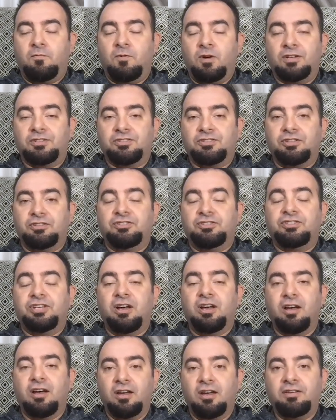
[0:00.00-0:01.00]
watched a
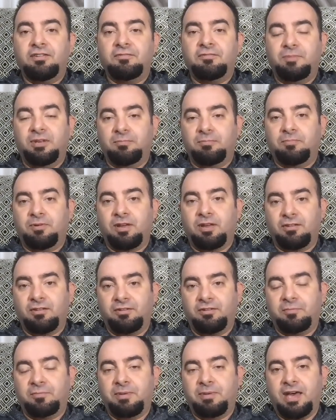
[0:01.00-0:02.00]
ton of Big Brother
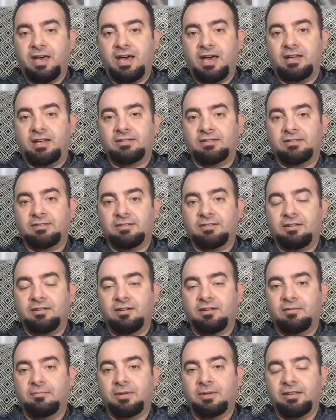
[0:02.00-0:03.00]
in the past.
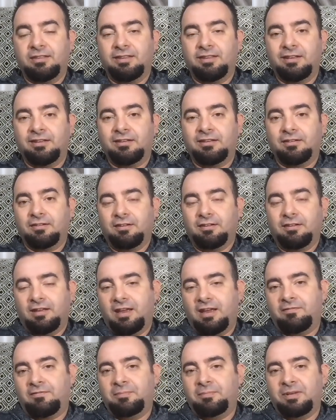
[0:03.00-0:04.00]
I think
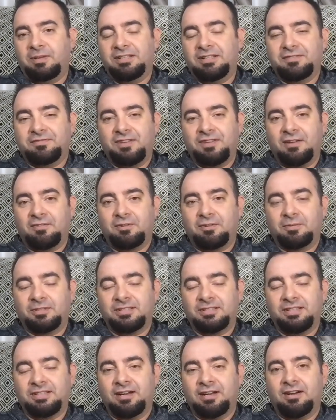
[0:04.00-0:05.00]
everybody's favorite was
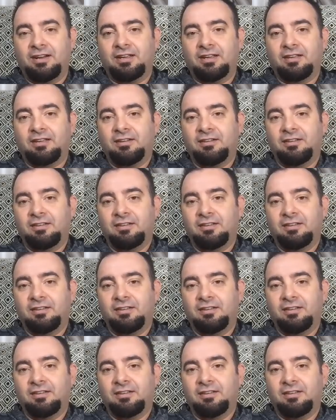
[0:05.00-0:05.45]
Derek.